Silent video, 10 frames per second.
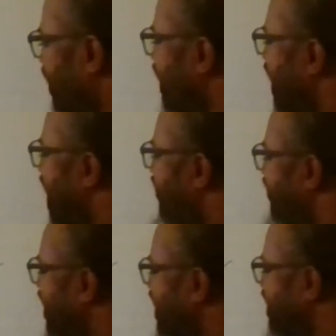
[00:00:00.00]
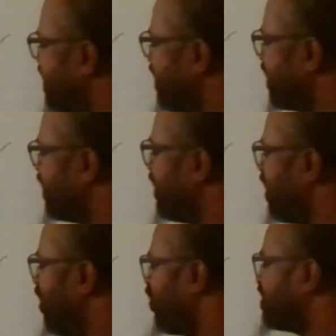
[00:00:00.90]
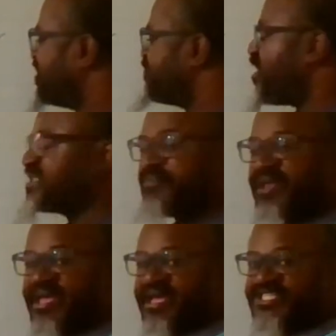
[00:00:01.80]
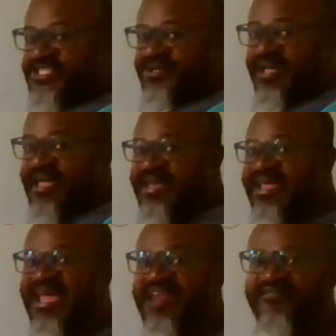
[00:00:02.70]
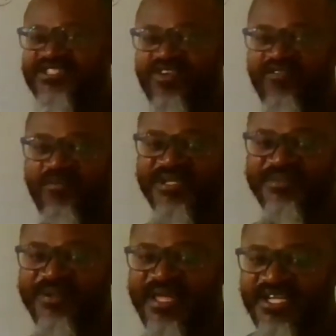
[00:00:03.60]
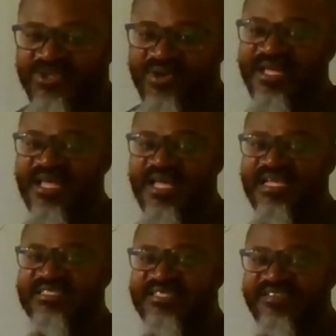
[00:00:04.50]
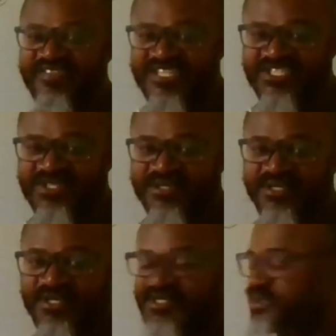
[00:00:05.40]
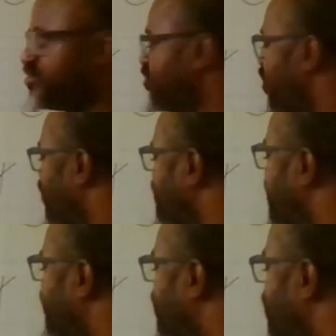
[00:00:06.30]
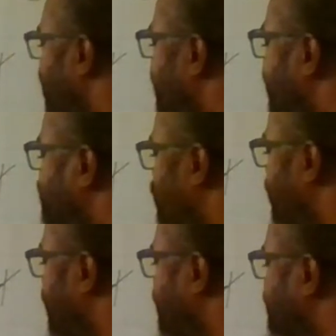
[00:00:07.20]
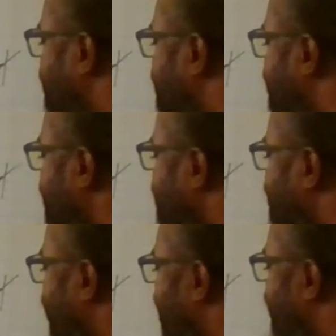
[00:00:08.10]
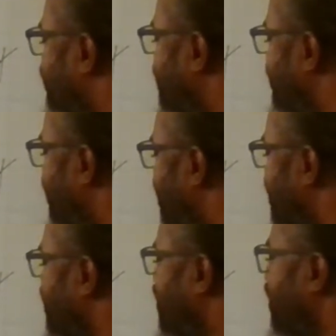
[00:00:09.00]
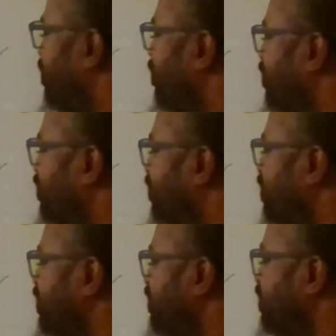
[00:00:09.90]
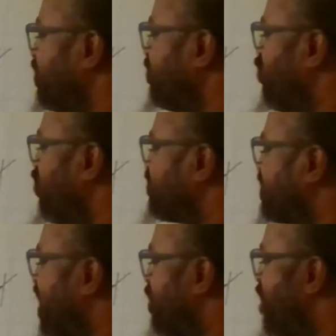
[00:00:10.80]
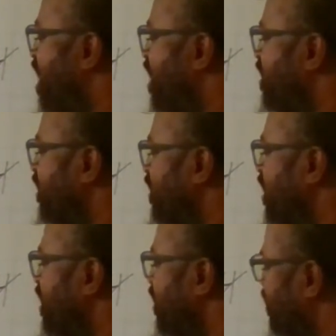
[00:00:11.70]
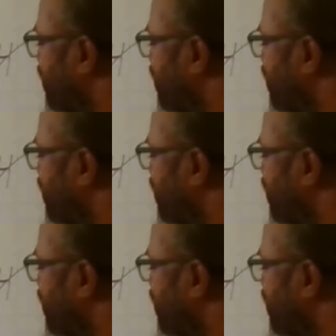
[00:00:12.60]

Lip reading: I have AE, which is multiplication, and the inverse of multiplication is division. So you always have to do inverse operation. So I have to divide both sides by 8.